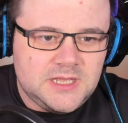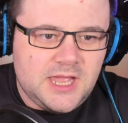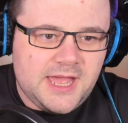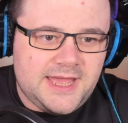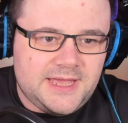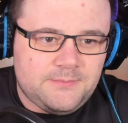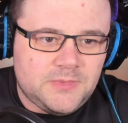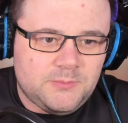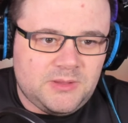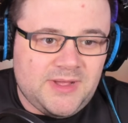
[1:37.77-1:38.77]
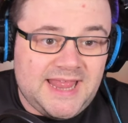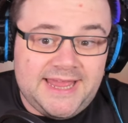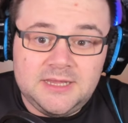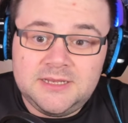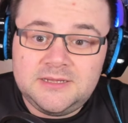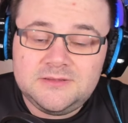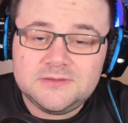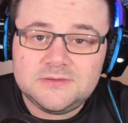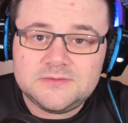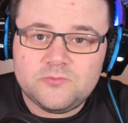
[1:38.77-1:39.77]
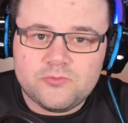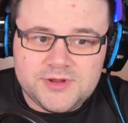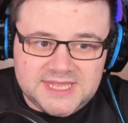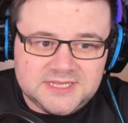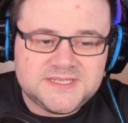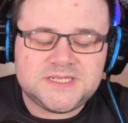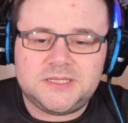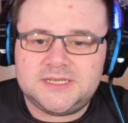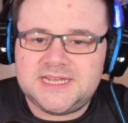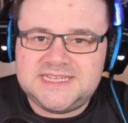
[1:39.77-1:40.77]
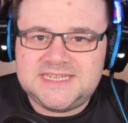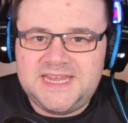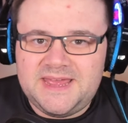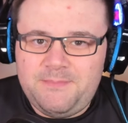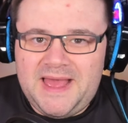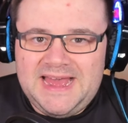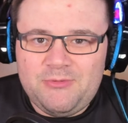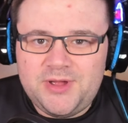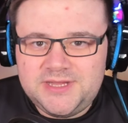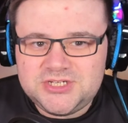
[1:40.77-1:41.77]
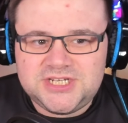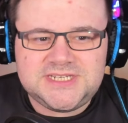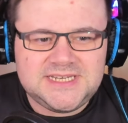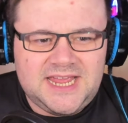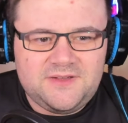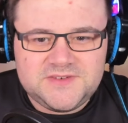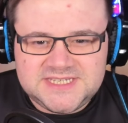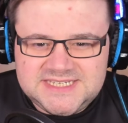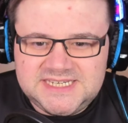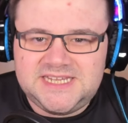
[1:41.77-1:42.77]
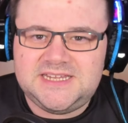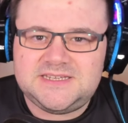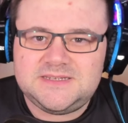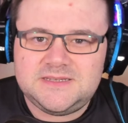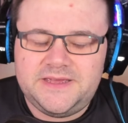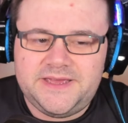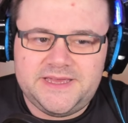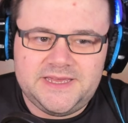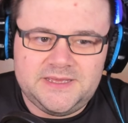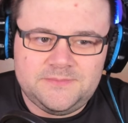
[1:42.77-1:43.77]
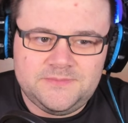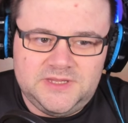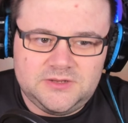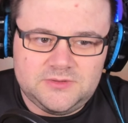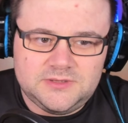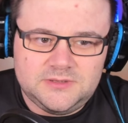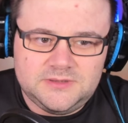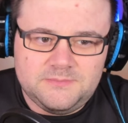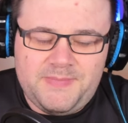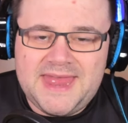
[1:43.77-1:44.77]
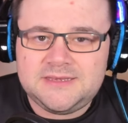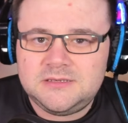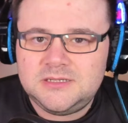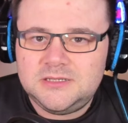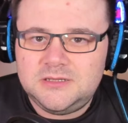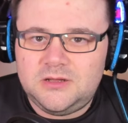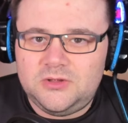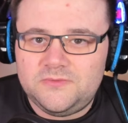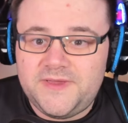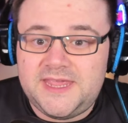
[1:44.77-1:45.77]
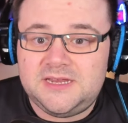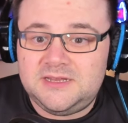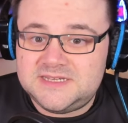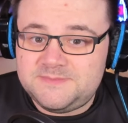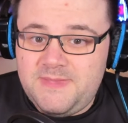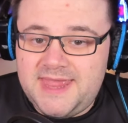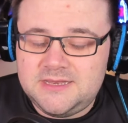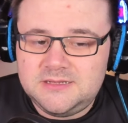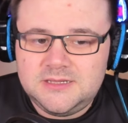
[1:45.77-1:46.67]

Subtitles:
Meanwhile, Eleanor reconsolidated her power. She did have to cede, the ban on Vane and his men